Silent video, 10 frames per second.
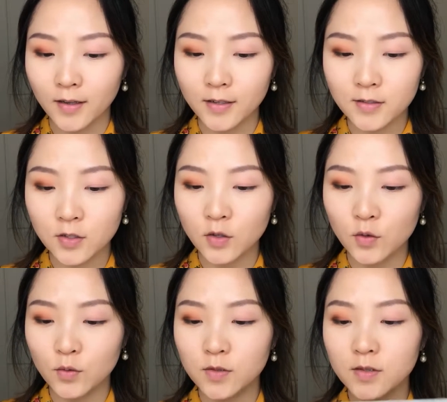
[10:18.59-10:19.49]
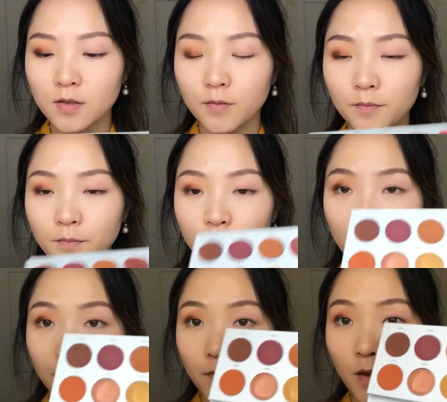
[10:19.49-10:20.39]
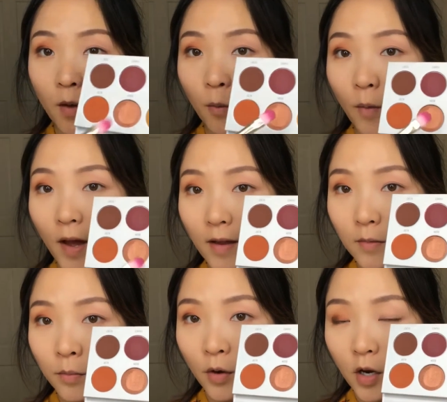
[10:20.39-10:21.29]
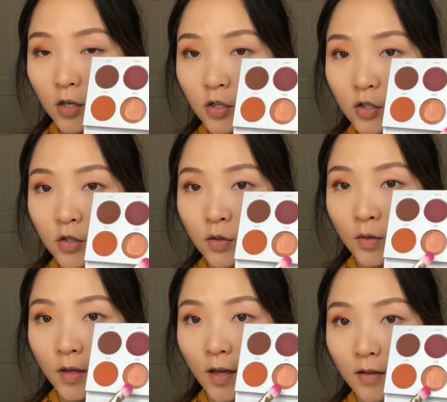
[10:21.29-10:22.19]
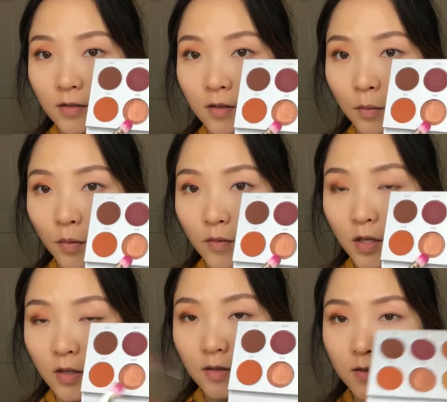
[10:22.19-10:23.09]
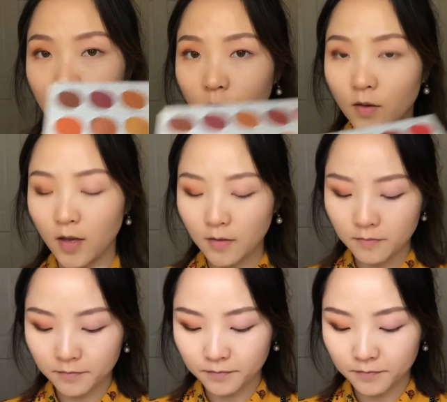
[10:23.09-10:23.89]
Let's use a wet brush to get some of these, okay?